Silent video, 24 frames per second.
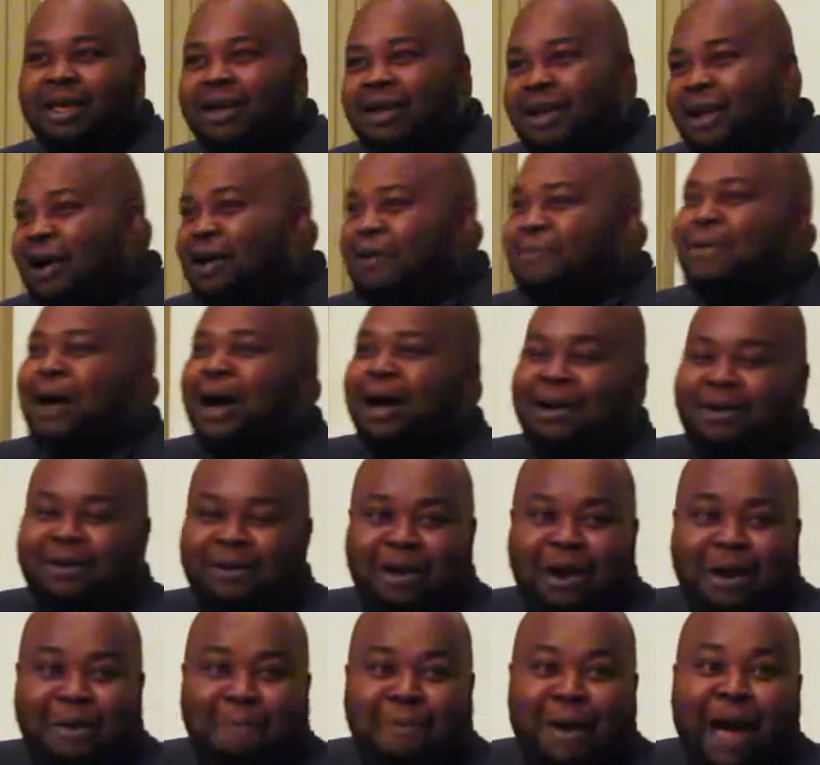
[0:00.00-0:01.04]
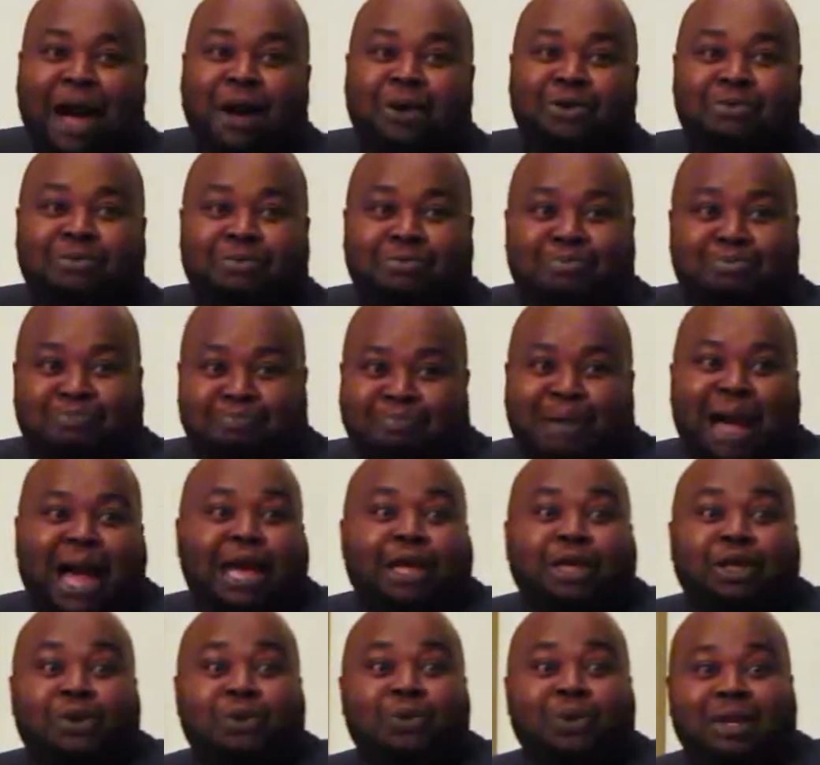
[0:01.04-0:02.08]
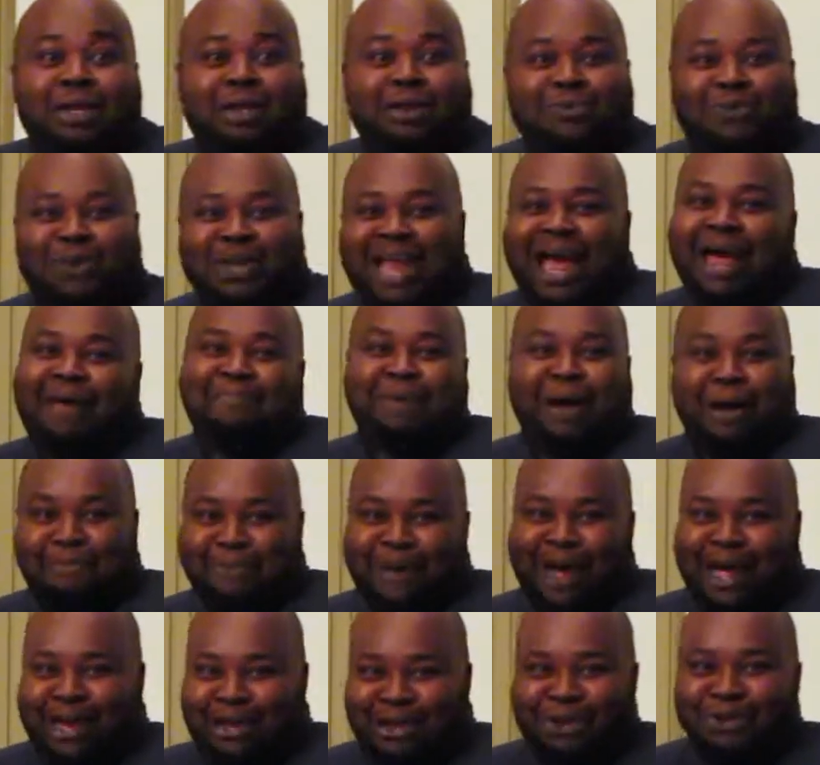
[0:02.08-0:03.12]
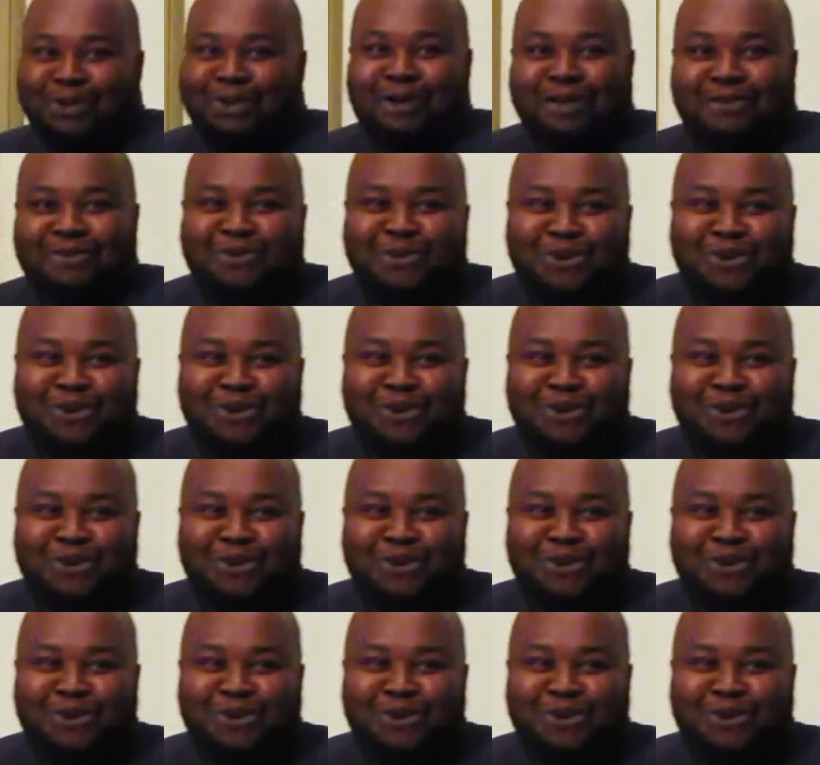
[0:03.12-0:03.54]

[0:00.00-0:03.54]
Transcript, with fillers: about my unit. Well, not about my unit, of